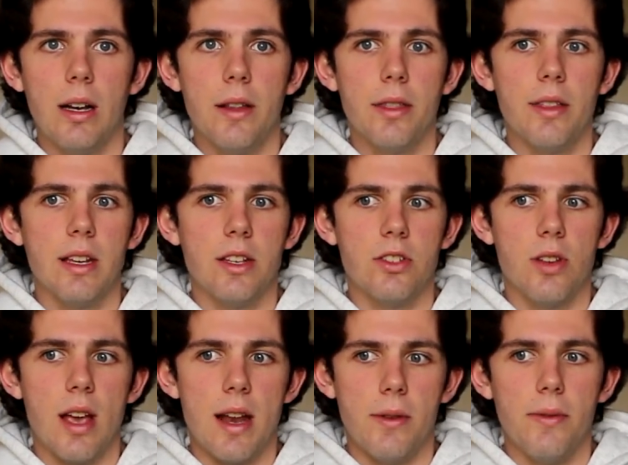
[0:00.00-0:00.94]
things
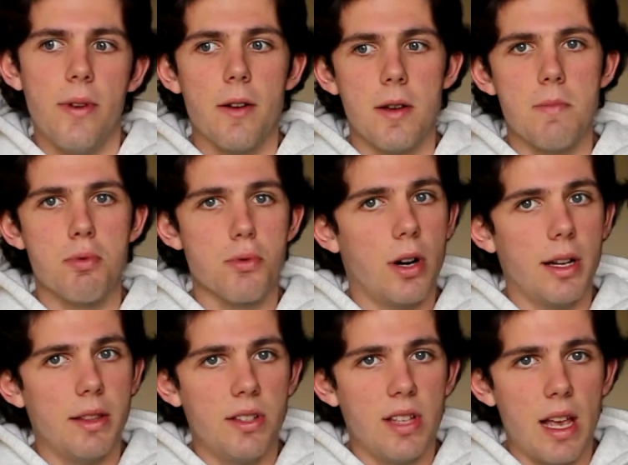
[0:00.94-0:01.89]
in a very
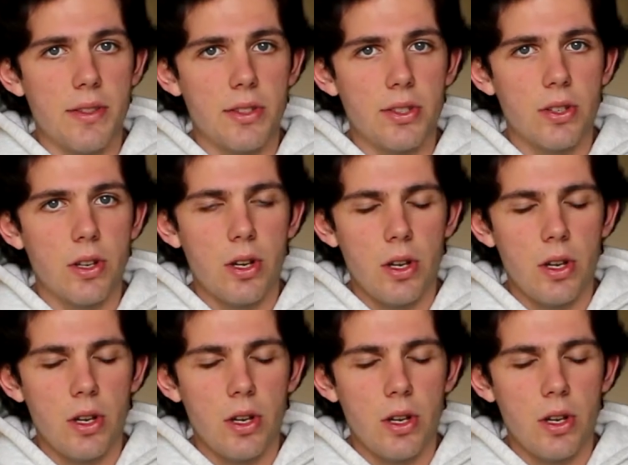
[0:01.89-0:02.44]
broad sense,